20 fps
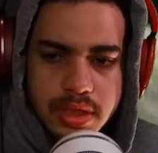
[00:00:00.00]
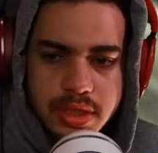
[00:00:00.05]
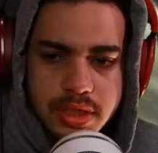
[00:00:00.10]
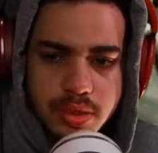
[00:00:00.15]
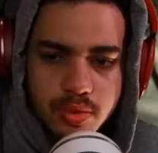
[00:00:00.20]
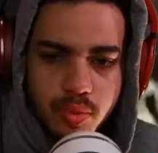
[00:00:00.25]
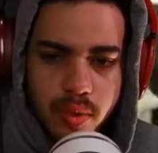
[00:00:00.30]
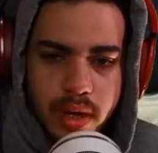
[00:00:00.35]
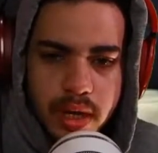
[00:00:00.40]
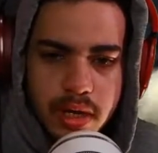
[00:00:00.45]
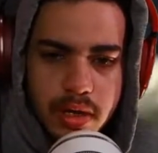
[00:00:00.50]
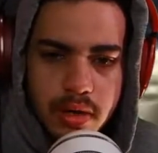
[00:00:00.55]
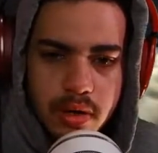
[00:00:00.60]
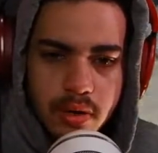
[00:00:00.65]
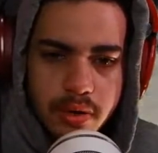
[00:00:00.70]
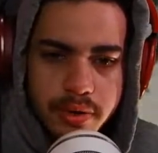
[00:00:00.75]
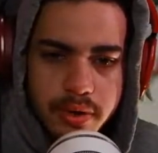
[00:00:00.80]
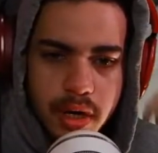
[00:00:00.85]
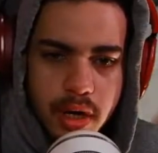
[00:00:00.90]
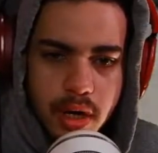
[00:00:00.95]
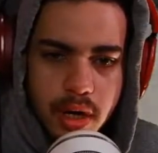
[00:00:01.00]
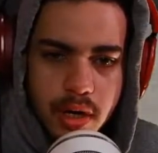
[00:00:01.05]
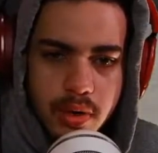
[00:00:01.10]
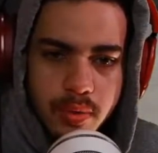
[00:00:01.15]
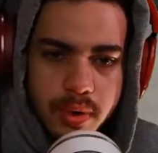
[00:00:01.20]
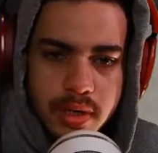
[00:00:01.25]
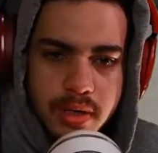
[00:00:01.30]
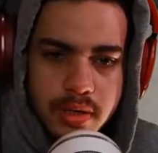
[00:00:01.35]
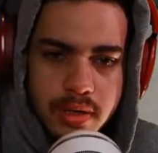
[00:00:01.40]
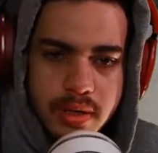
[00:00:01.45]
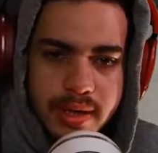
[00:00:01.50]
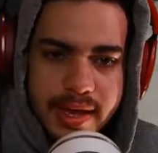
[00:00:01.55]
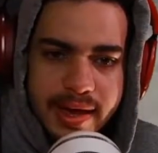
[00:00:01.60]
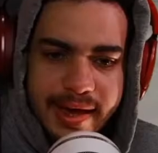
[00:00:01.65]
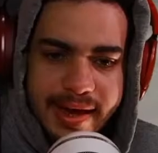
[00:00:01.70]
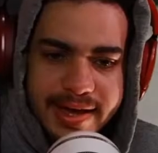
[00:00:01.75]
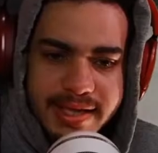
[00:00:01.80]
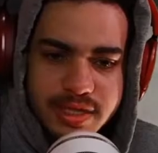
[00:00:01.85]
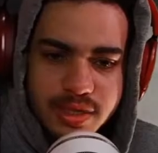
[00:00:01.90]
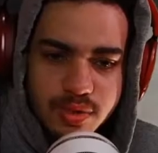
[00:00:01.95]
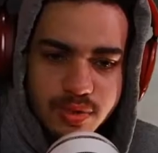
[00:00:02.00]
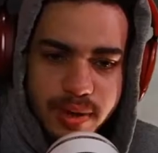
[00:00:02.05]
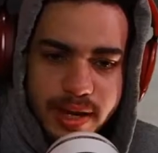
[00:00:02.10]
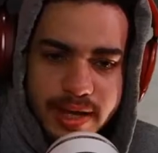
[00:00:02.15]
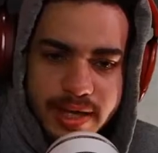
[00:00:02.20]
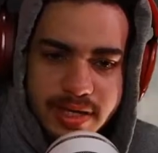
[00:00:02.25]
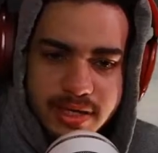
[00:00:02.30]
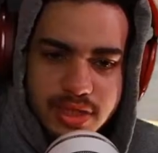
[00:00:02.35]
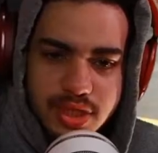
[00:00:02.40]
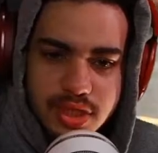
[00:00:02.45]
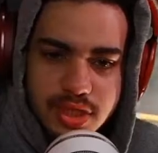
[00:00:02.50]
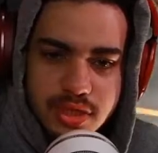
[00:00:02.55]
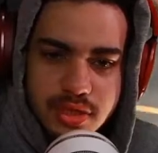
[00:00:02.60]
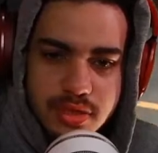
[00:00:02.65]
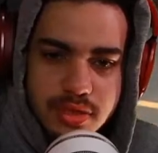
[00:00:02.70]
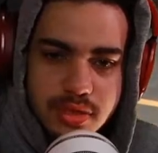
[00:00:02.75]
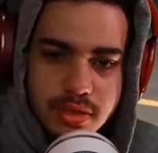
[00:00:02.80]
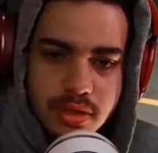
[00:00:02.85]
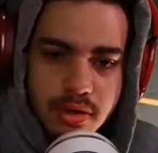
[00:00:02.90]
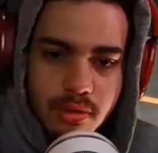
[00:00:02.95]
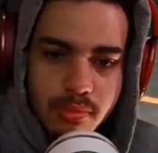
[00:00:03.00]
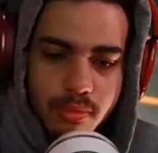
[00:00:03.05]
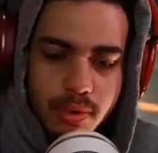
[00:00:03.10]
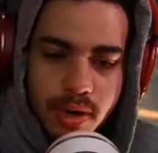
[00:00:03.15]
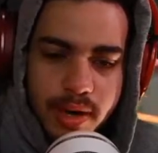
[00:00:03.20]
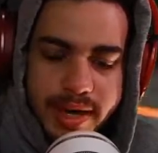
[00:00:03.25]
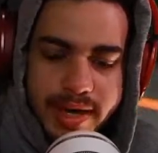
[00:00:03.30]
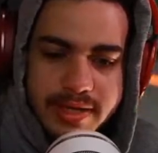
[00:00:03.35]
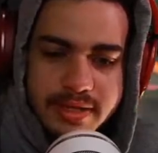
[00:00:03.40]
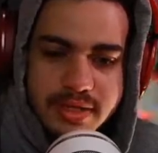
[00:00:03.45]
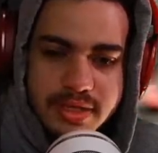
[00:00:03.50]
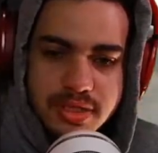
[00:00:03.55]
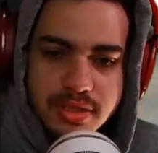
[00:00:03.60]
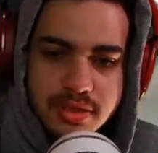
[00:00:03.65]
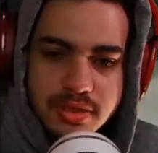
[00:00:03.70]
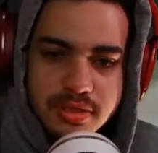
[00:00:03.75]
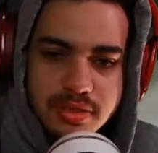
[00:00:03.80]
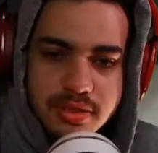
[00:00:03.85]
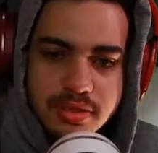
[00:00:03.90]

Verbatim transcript: easy way or the hard way? Agent range? Come on, agent.